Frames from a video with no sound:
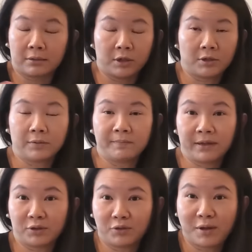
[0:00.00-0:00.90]
you know you
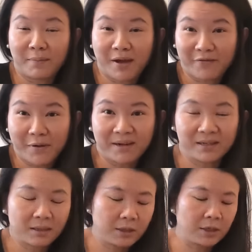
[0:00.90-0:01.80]
make you do the math five
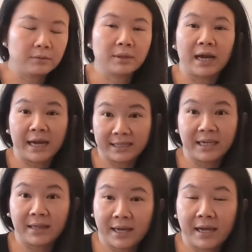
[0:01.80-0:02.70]
months you know it
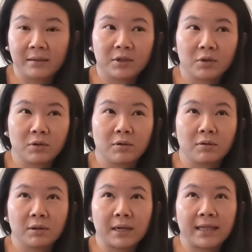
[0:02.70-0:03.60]
stayed there.
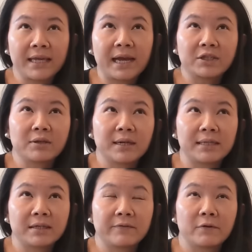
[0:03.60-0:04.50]
So I think I should
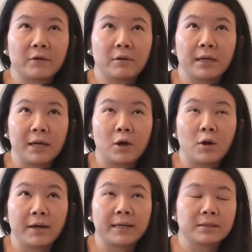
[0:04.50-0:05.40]
last it for
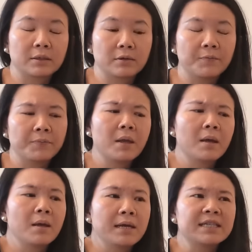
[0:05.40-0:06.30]
August. So
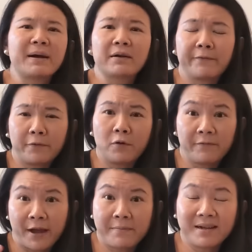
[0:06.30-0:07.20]
it's about four or
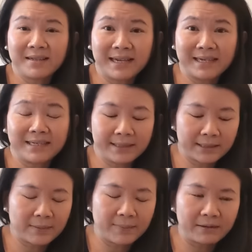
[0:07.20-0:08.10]
five months, at least
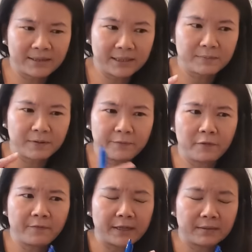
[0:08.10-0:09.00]
about six months,
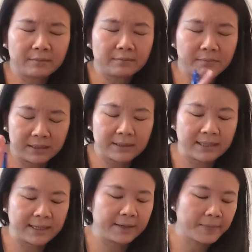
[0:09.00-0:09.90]
four five months,
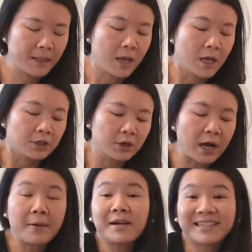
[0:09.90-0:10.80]
I think. So
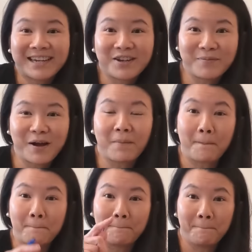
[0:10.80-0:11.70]
I want to tell you
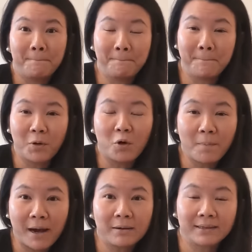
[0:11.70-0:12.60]
about
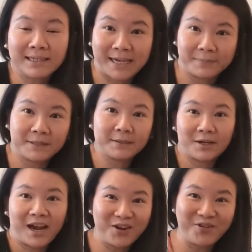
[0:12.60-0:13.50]
more about the tips.
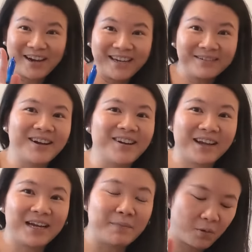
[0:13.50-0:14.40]
Are you ready?
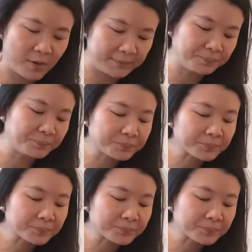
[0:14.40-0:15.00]
Okay, number one.